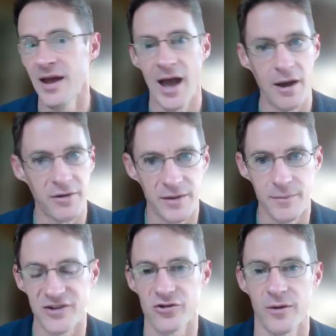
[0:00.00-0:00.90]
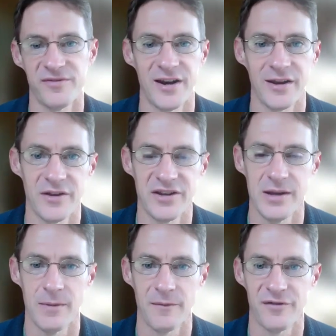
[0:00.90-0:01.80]
How can I make sure I'm setting the
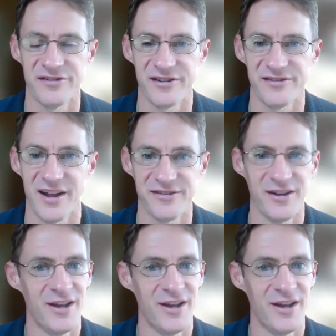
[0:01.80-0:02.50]
team up for success?